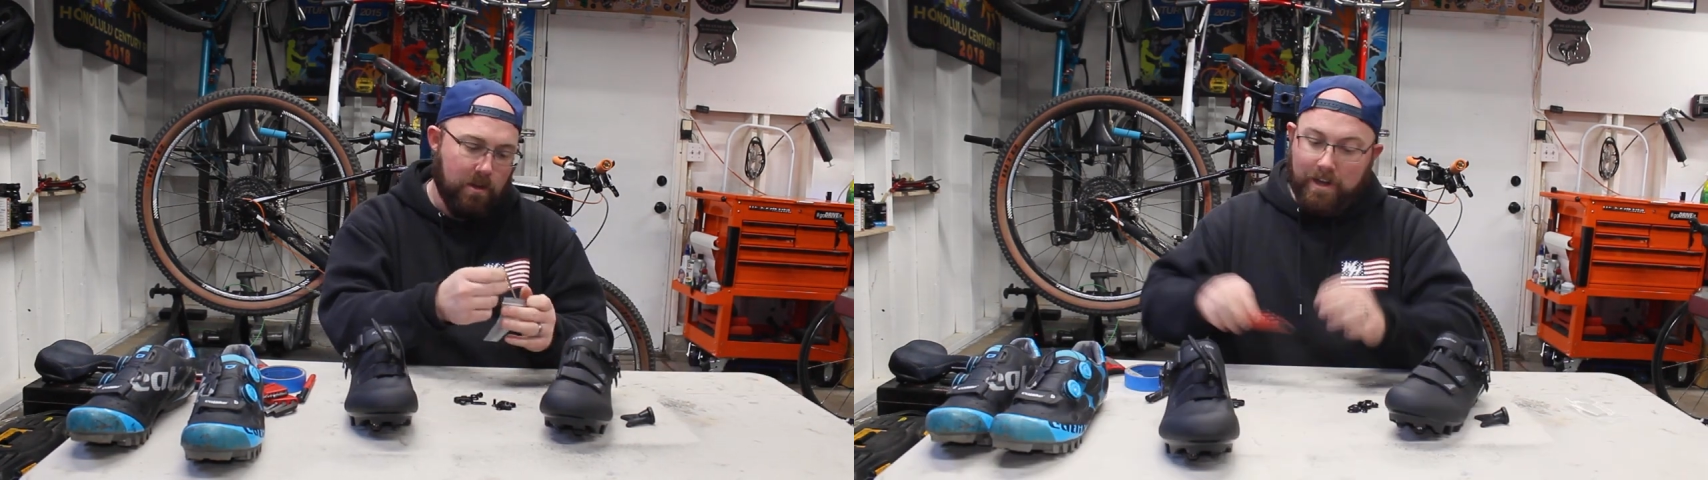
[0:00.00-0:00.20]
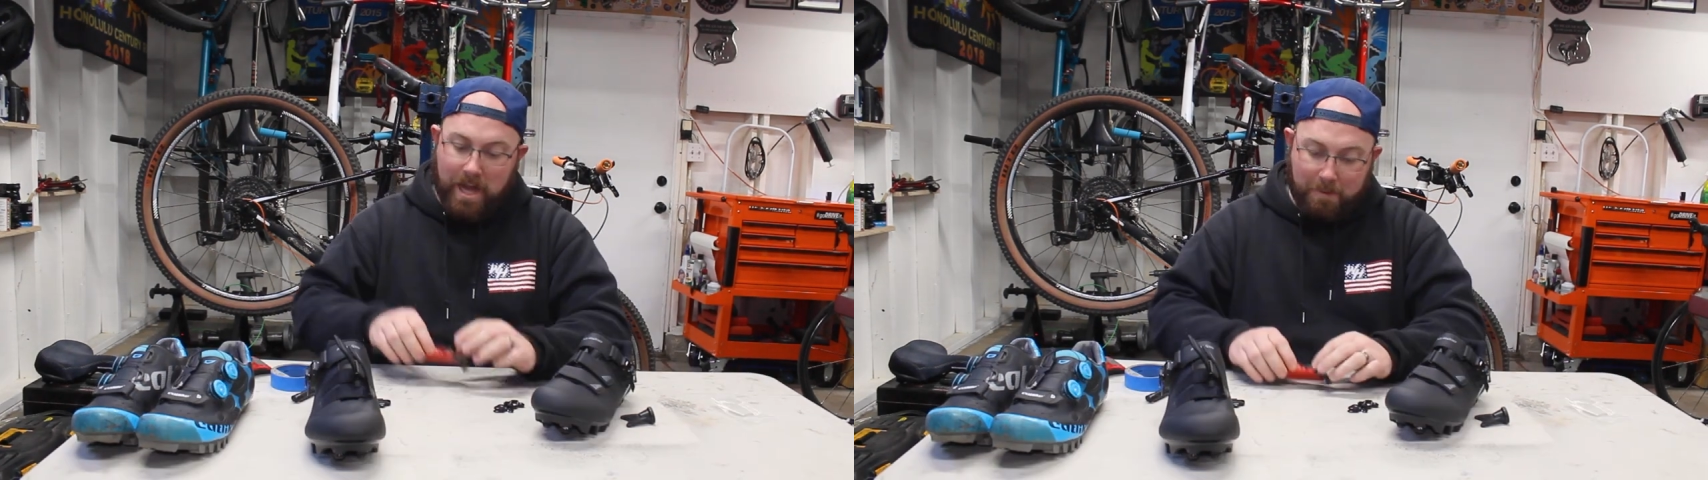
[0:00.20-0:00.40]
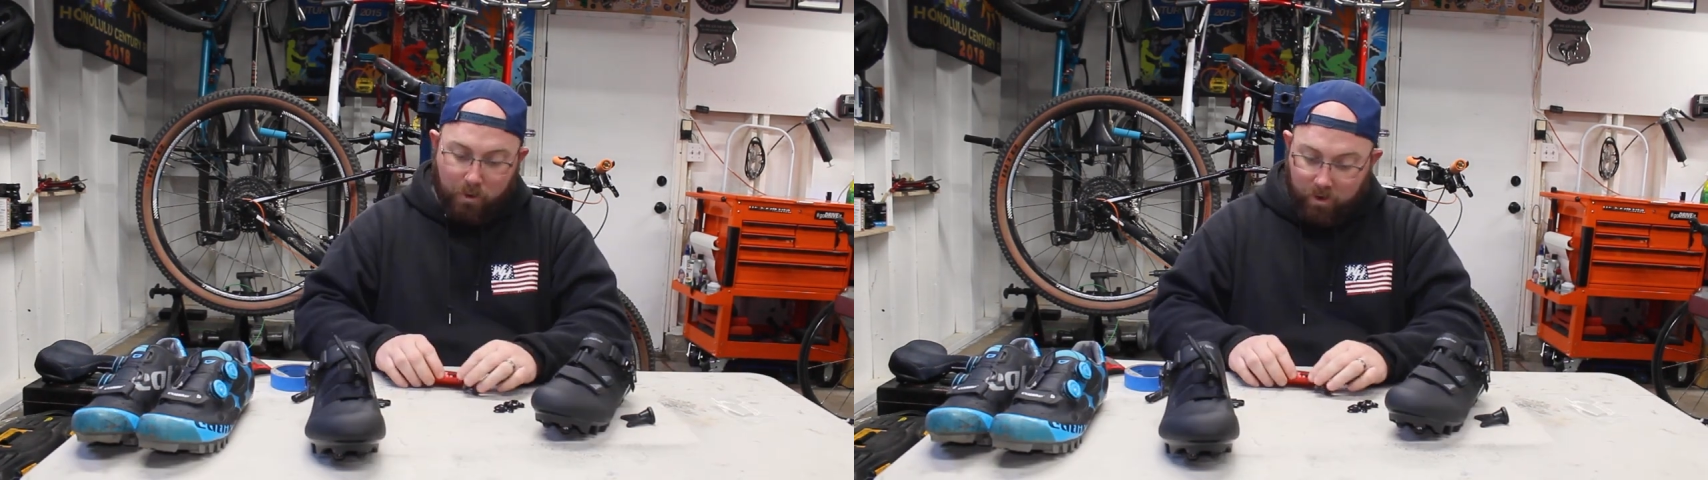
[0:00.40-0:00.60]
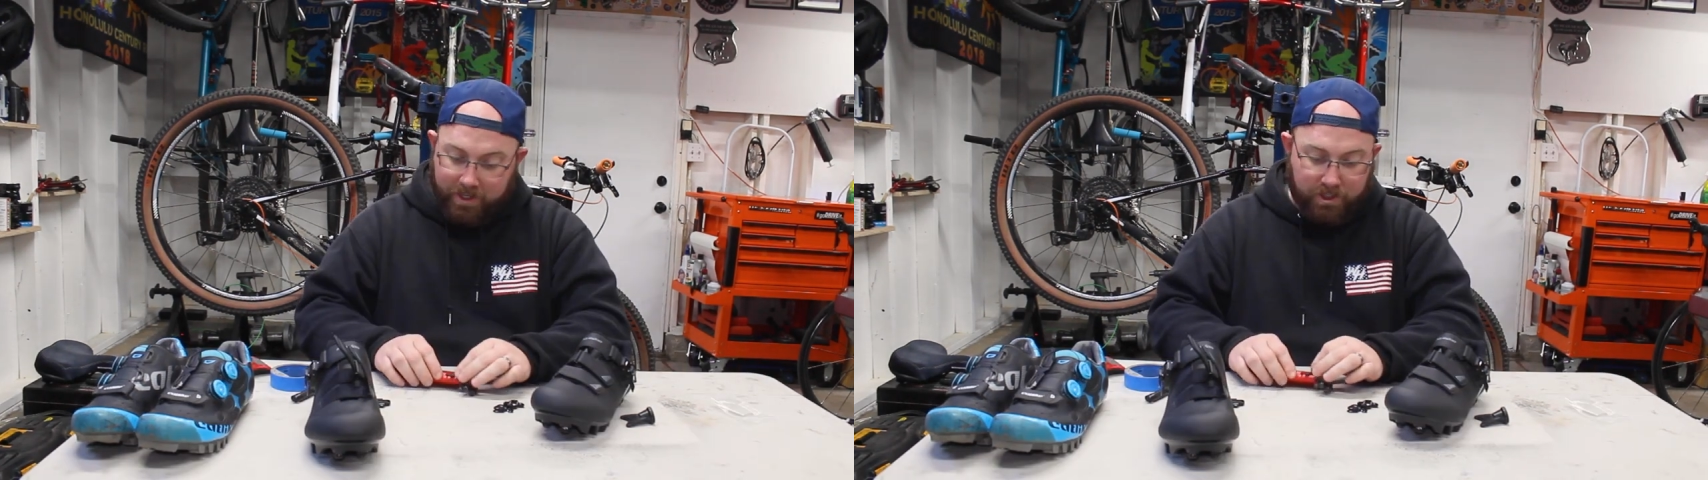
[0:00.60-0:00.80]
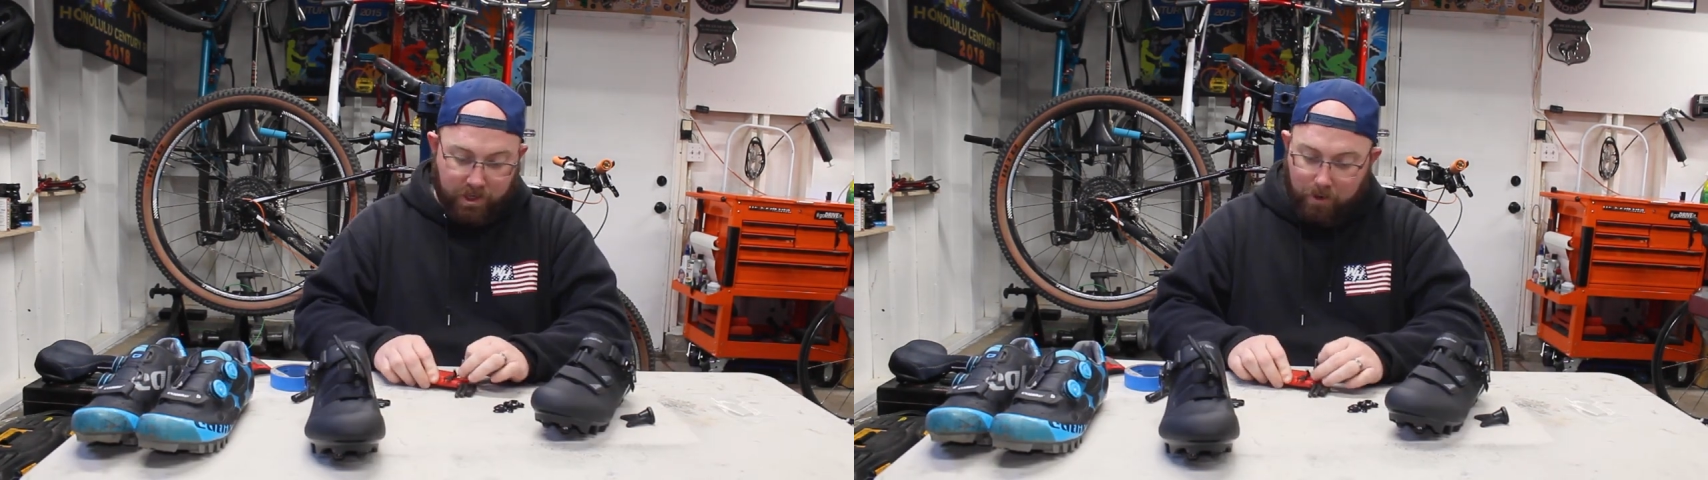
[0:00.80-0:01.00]
I'm
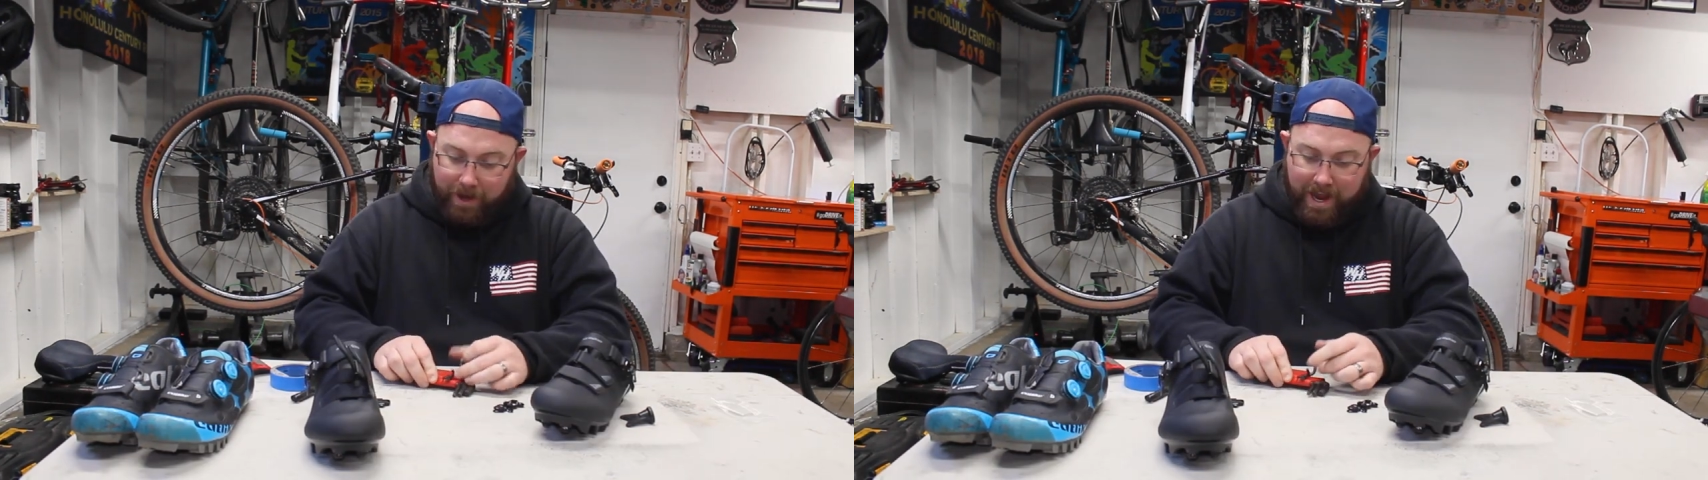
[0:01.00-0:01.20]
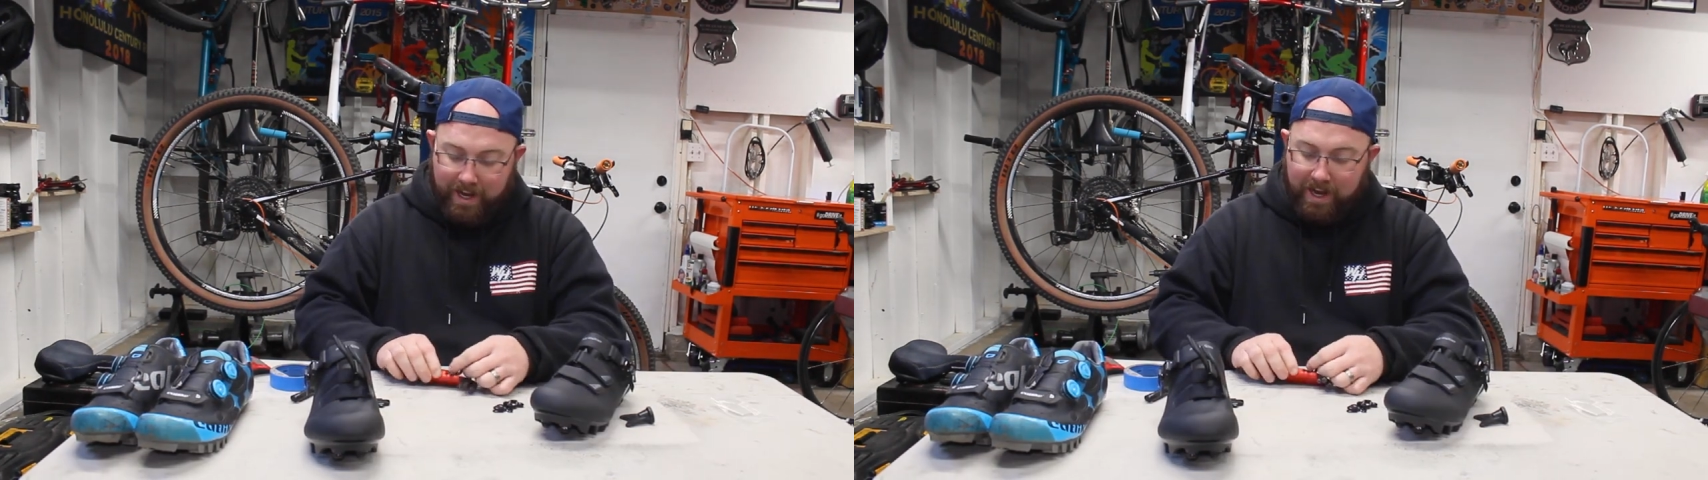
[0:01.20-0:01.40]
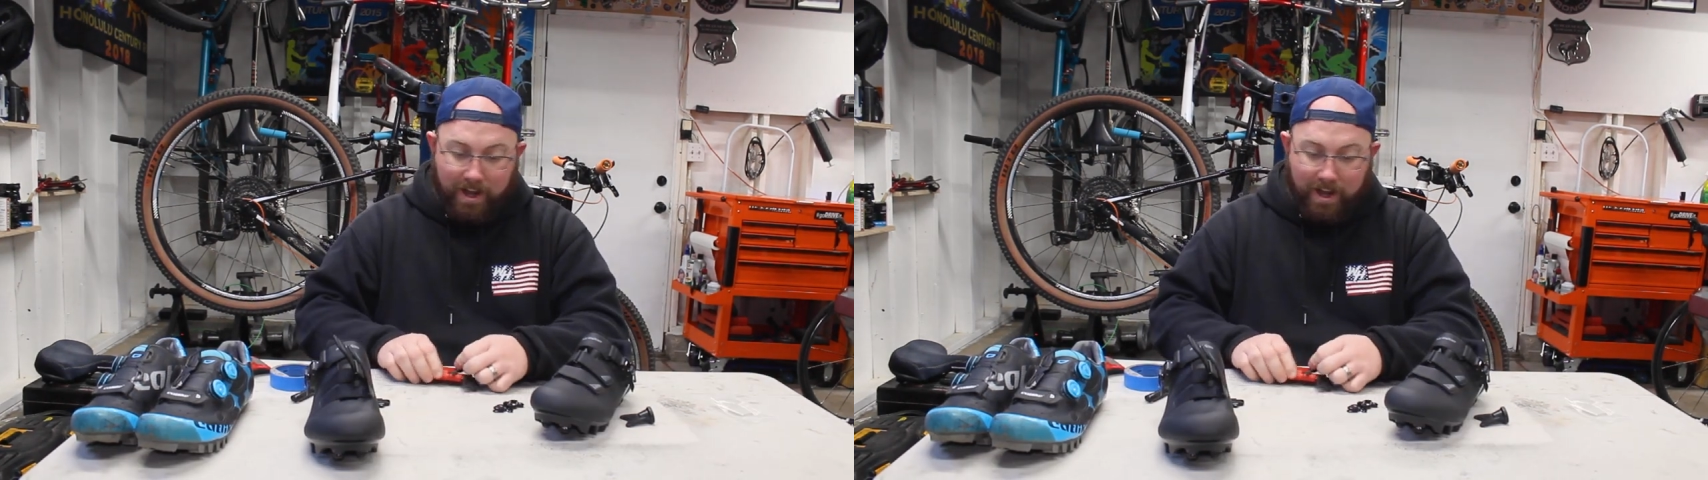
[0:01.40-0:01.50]
going to go ahead and